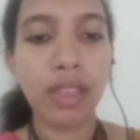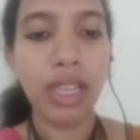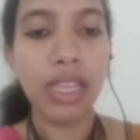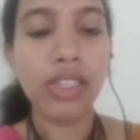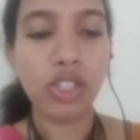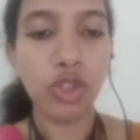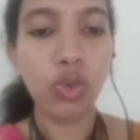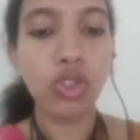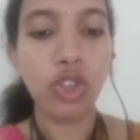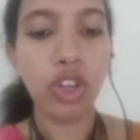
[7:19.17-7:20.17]
its
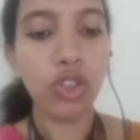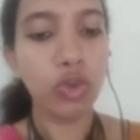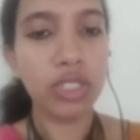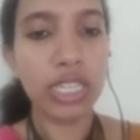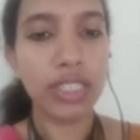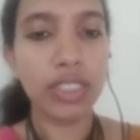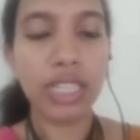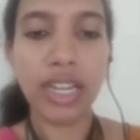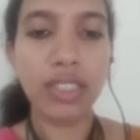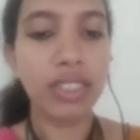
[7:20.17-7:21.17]
use or useless,
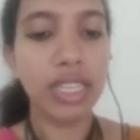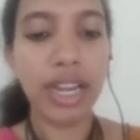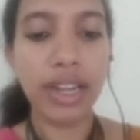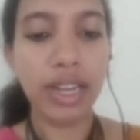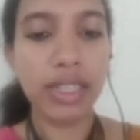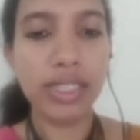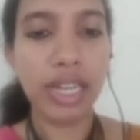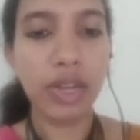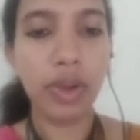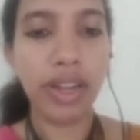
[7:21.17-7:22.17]
that is then at
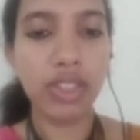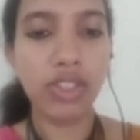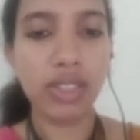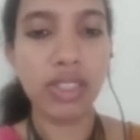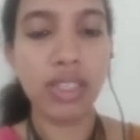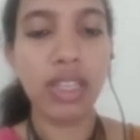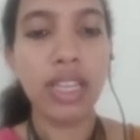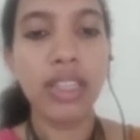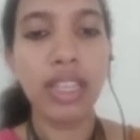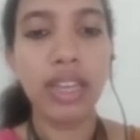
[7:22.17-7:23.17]
disadvantages.
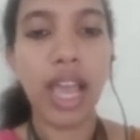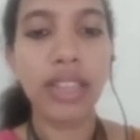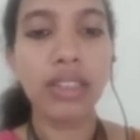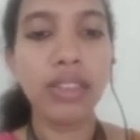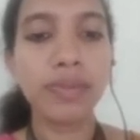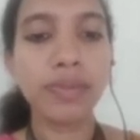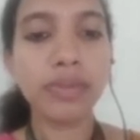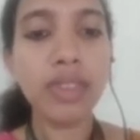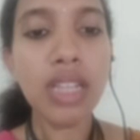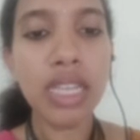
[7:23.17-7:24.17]
Then other
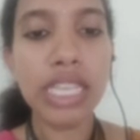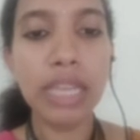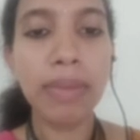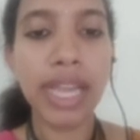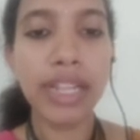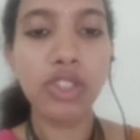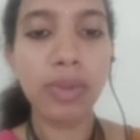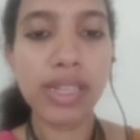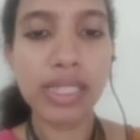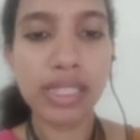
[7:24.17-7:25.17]
key
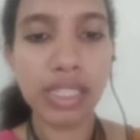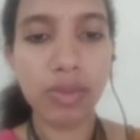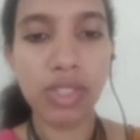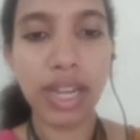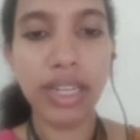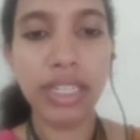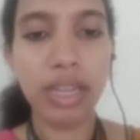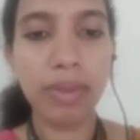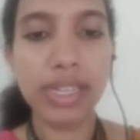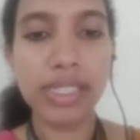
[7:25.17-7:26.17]
management systems are
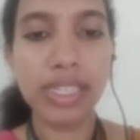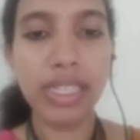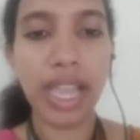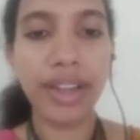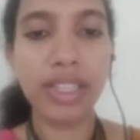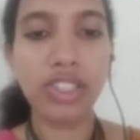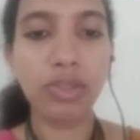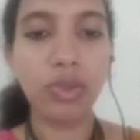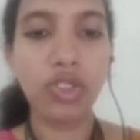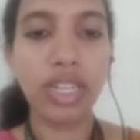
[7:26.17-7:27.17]
deterministic and
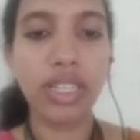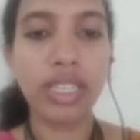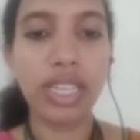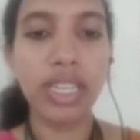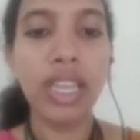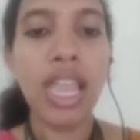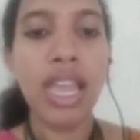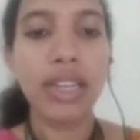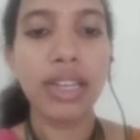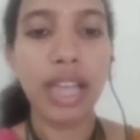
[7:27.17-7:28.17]
distributed key
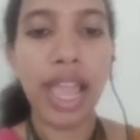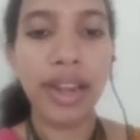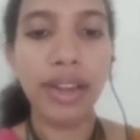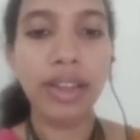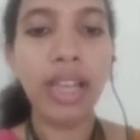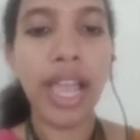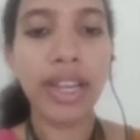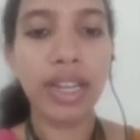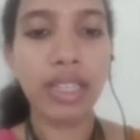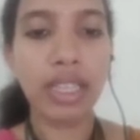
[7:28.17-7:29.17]
and
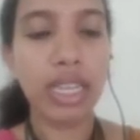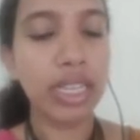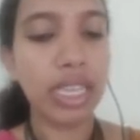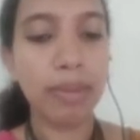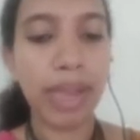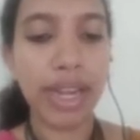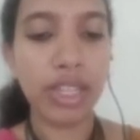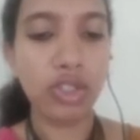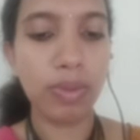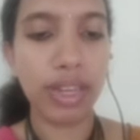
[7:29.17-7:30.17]
hierarchical key
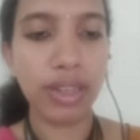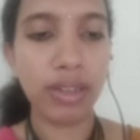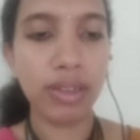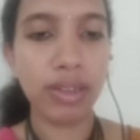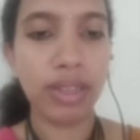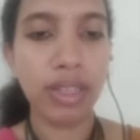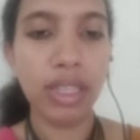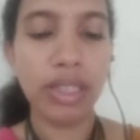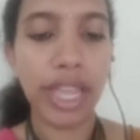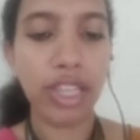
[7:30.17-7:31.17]
management.
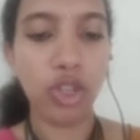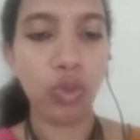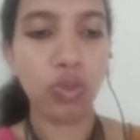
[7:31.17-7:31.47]
Thank you.